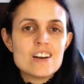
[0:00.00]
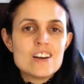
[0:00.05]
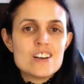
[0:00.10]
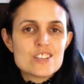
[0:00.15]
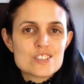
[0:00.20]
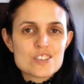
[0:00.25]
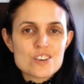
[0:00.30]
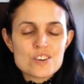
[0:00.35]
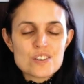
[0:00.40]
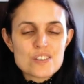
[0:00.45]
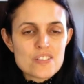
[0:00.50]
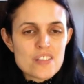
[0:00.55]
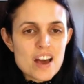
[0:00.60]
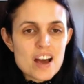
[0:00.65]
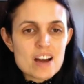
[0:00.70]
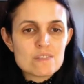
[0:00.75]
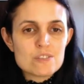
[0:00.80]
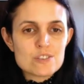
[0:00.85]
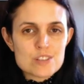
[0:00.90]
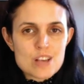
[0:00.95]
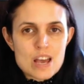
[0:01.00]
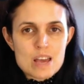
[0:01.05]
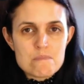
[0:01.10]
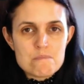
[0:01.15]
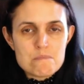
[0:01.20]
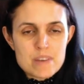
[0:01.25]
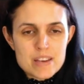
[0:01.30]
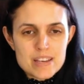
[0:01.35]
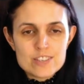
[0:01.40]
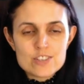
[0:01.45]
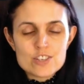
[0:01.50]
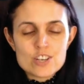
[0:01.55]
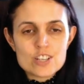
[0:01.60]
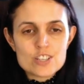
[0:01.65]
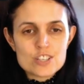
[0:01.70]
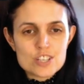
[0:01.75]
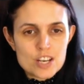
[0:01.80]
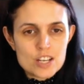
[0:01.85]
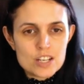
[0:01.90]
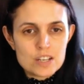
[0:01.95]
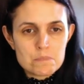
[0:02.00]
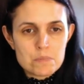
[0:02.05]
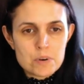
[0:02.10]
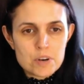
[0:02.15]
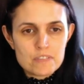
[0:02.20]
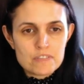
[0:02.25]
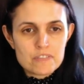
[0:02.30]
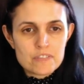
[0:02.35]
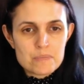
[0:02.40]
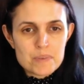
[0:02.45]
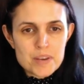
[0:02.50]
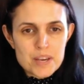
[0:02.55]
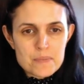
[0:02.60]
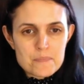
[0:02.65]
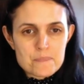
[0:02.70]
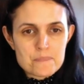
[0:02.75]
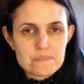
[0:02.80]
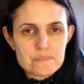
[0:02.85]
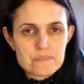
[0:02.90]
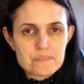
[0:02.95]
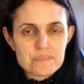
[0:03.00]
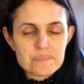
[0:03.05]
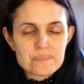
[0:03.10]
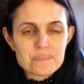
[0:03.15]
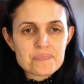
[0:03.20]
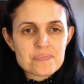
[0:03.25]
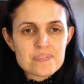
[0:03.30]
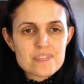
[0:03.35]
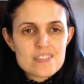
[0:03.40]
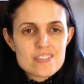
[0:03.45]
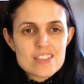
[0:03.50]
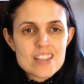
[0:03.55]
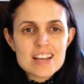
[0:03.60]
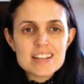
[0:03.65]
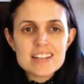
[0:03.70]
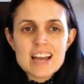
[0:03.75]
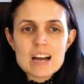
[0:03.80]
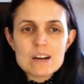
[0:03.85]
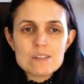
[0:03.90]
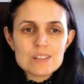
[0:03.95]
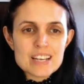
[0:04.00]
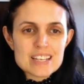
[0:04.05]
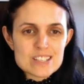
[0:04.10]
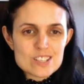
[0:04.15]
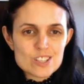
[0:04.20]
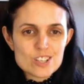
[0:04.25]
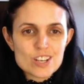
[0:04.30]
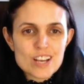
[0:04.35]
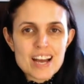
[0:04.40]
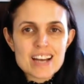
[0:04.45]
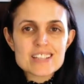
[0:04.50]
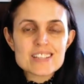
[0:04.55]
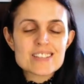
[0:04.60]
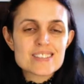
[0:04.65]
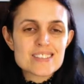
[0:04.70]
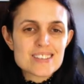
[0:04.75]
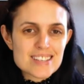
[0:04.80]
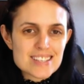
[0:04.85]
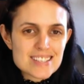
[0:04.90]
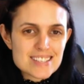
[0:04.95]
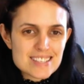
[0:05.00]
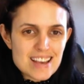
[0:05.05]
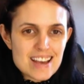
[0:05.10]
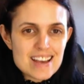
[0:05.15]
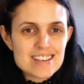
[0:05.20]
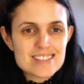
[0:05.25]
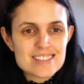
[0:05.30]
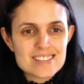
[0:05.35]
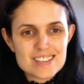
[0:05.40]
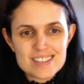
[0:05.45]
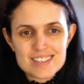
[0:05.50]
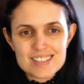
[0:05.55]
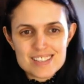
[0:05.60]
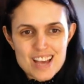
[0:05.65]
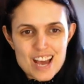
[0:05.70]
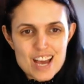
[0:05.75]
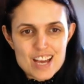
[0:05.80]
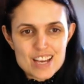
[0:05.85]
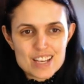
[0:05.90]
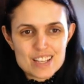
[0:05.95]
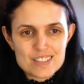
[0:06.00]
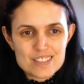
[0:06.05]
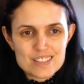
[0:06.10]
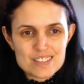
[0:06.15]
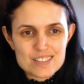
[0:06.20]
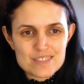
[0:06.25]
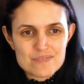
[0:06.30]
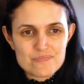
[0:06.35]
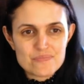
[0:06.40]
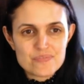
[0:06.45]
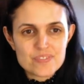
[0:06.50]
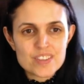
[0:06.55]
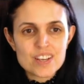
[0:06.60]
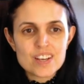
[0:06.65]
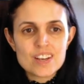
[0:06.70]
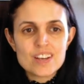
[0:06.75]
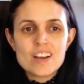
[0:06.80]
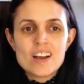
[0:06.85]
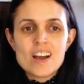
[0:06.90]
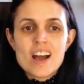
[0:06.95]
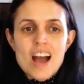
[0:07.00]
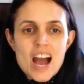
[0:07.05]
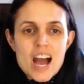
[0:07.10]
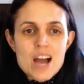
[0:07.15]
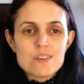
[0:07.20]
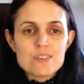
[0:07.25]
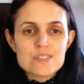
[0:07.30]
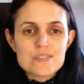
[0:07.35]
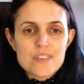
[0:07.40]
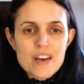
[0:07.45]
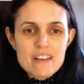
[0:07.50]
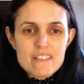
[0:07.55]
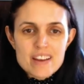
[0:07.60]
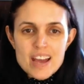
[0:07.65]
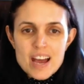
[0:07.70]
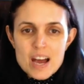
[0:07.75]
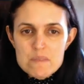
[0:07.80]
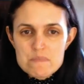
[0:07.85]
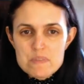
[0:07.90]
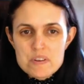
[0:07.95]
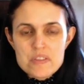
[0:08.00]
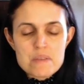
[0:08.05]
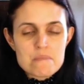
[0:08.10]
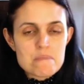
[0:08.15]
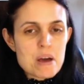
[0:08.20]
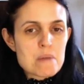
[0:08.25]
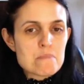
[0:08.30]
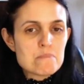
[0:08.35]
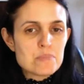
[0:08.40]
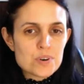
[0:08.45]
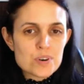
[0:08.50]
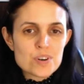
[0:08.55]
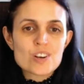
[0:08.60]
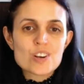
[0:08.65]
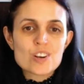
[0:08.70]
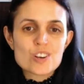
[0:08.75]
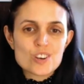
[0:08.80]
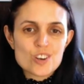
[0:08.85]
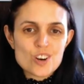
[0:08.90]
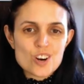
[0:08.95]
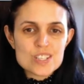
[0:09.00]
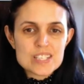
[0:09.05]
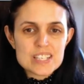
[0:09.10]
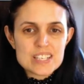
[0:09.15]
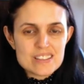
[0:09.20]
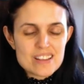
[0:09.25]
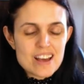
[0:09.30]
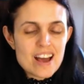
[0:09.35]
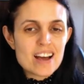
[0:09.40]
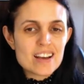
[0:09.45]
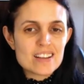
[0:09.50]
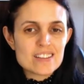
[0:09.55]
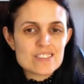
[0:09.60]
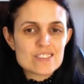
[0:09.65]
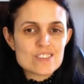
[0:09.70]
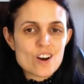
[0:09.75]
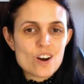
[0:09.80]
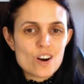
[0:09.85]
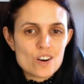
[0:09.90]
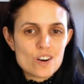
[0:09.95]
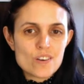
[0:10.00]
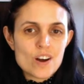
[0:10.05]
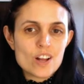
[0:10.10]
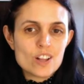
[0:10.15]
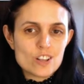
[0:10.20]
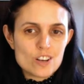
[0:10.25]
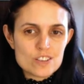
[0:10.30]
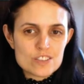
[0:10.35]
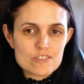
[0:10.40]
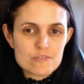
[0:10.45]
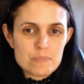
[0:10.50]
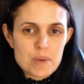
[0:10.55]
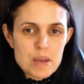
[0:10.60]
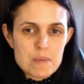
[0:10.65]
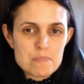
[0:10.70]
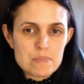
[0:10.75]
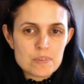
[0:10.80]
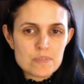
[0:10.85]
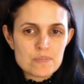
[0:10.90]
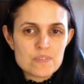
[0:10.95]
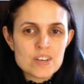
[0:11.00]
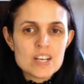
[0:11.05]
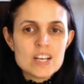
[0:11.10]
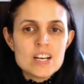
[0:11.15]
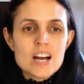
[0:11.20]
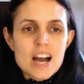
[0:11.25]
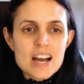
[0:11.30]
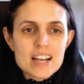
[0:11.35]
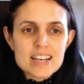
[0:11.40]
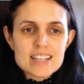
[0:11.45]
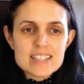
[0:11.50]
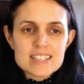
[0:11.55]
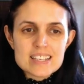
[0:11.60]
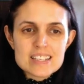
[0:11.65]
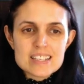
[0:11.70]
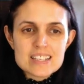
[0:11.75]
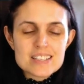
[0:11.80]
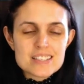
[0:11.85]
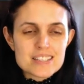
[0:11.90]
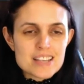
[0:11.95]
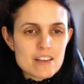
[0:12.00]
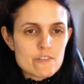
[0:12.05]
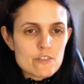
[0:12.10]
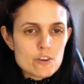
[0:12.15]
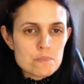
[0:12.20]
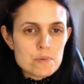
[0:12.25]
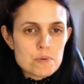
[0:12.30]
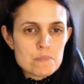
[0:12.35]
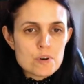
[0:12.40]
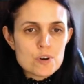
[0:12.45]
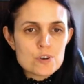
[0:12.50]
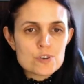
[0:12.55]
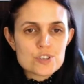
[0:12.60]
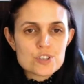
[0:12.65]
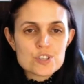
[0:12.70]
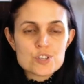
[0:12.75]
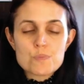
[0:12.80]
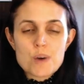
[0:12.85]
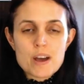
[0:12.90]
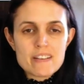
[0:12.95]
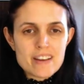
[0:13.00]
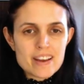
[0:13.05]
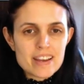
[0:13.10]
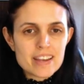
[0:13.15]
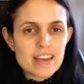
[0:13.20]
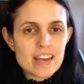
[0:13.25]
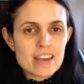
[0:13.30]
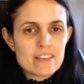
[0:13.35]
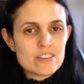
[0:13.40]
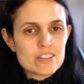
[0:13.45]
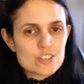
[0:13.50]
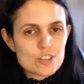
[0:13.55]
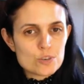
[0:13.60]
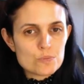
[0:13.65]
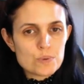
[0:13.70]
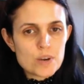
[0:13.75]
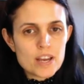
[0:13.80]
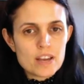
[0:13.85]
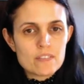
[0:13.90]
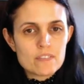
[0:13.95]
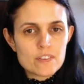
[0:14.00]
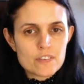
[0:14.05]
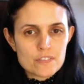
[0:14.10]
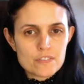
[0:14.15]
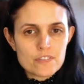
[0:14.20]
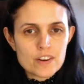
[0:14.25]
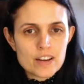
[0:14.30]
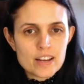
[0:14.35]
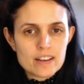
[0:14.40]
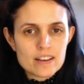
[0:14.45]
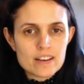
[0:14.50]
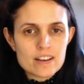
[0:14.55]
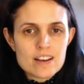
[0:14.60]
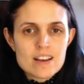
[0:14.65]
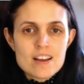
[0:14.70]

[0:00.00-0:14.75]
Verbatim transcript: So that was a major turning point for me. Now let's look at success signs. I was very happy that my book got in the hands of a lot of people, and I did several promotions where I gave it away for free.